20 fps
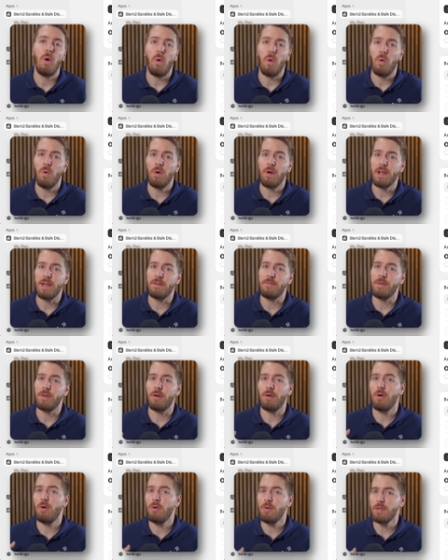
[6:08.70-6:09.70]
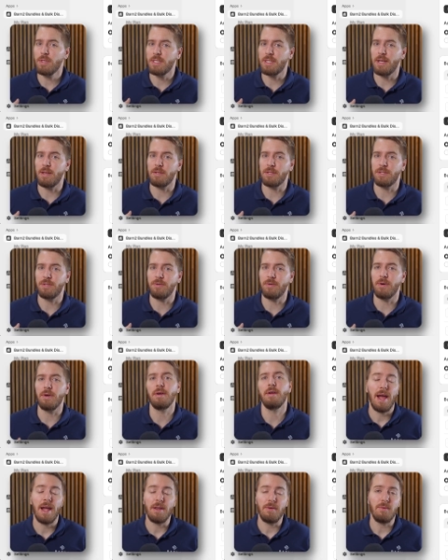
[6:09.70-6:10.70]
Or if you're a wholesale store
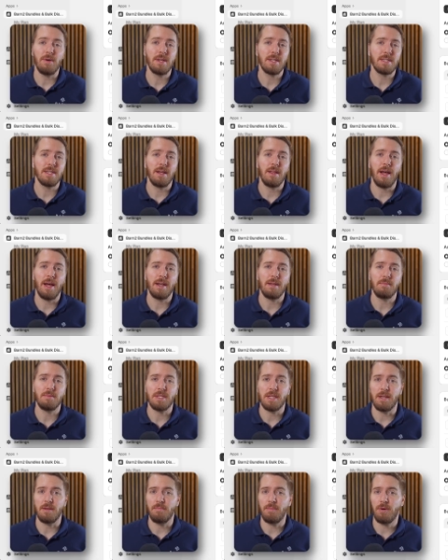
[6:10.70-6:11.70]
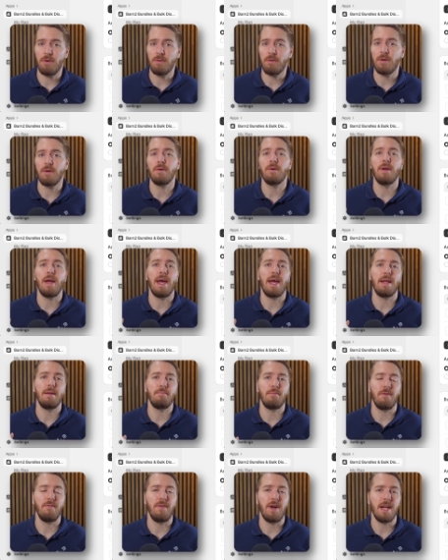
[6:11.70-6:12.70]
and you want to sell items in bulk and
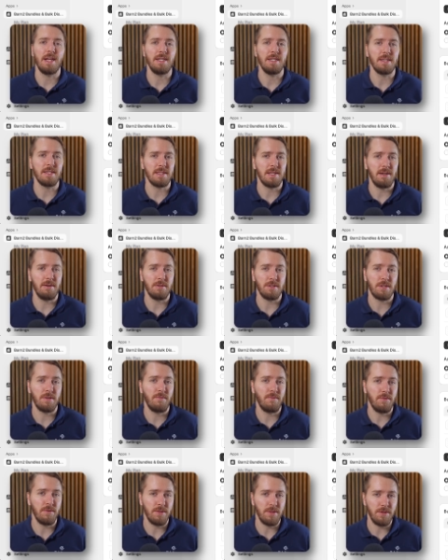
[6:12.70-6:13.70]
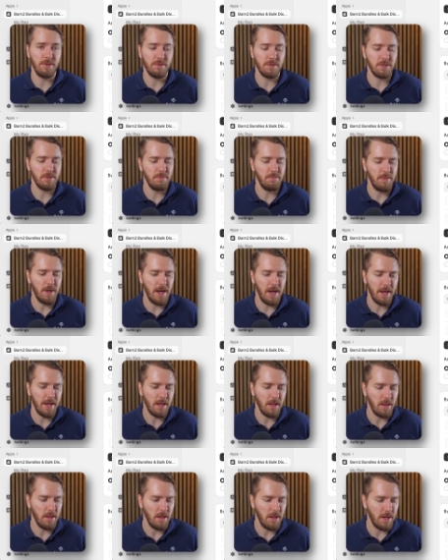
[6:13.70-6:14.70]
provide discounts for those who buy
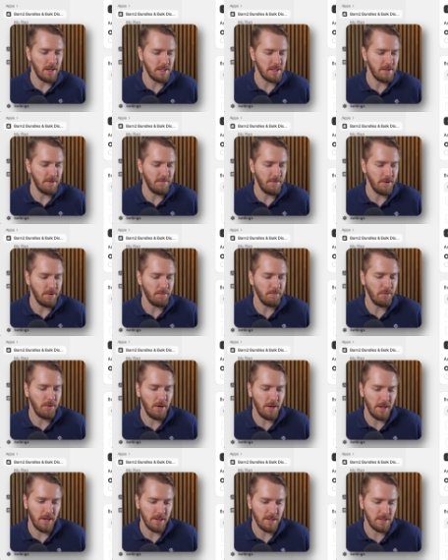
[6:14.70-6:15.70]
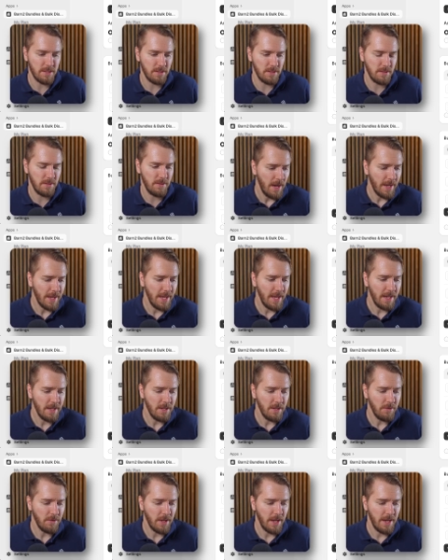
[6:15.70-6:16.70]
lots of your products. Again,
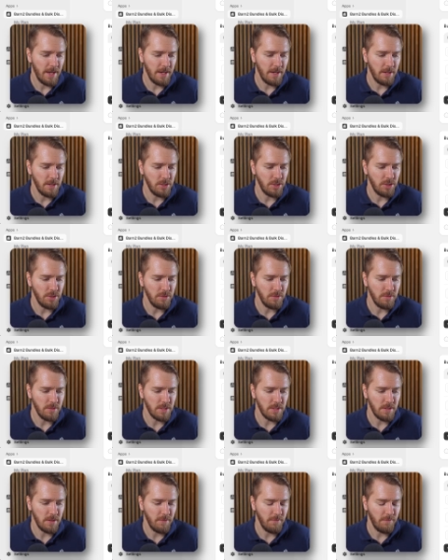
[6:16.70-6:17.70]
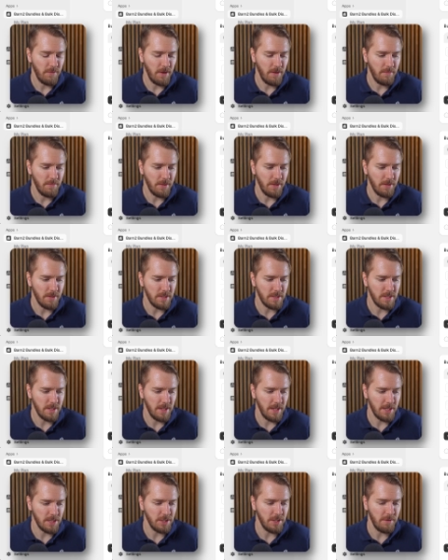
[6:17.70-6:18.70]
you can choose from your
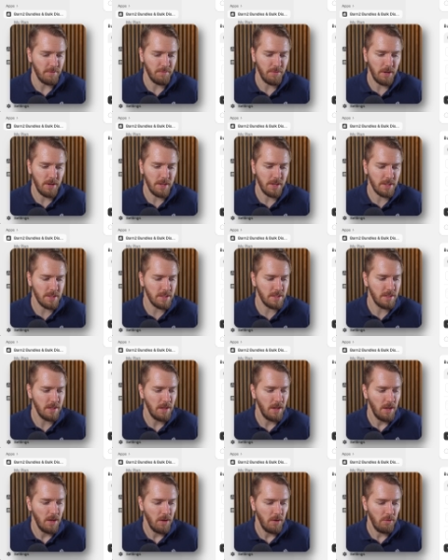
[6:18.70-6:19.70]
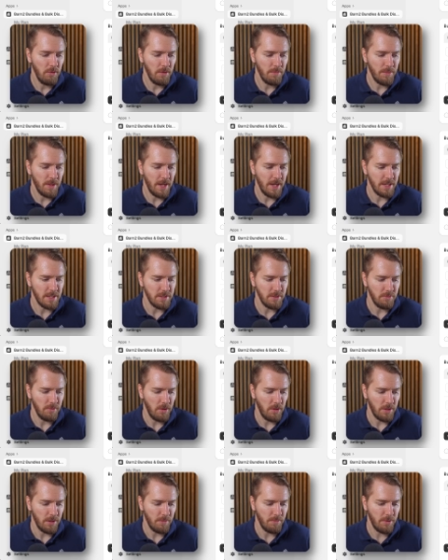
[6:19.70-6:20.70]
selection of products or apply it to
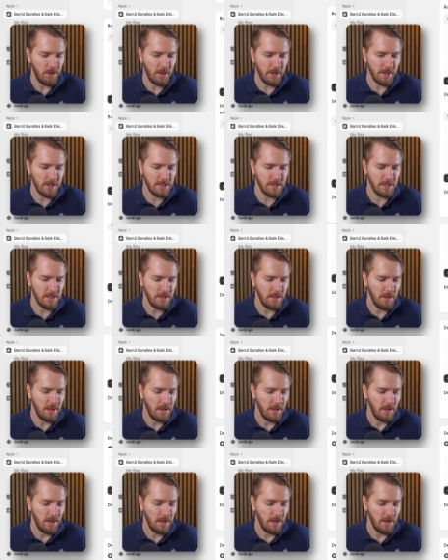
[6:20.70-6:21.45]
all your products.